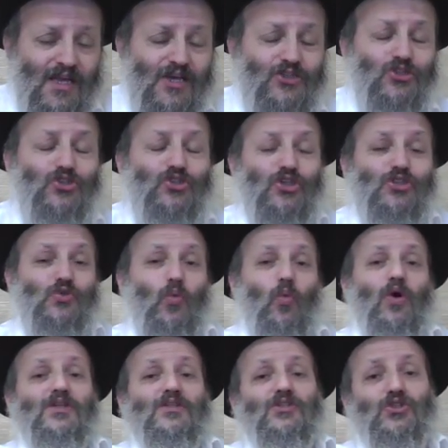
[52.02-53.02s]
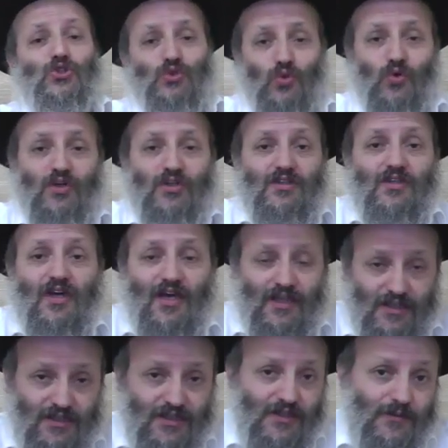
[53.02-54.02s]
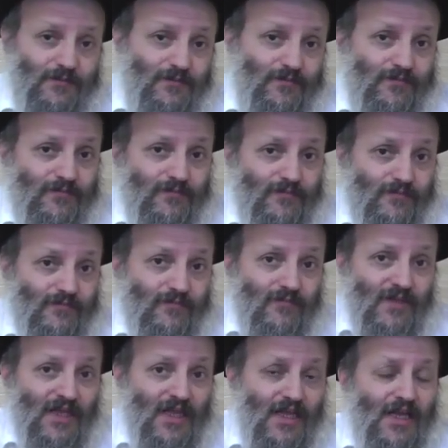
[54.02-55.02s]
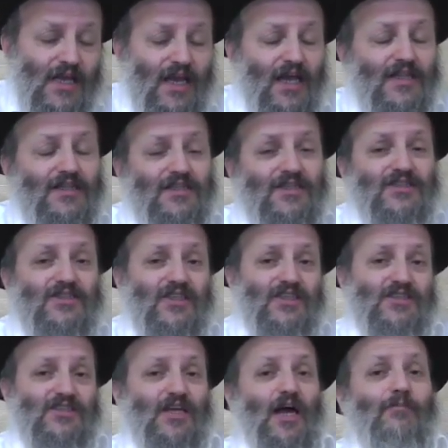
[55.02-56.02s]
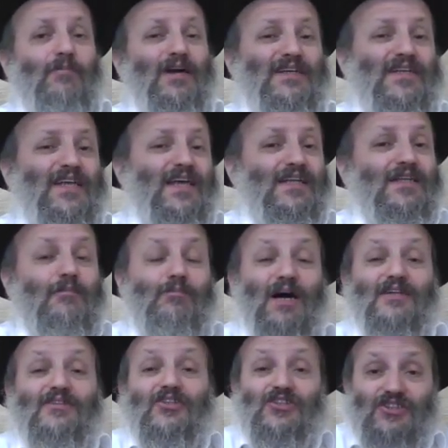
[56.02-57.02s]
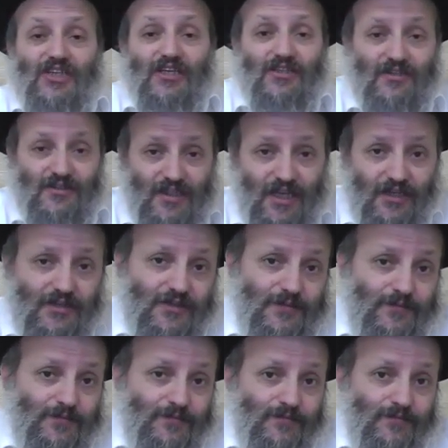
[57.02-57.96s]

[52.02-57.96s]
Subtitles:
So just one short idea. And this is again about the Seder night.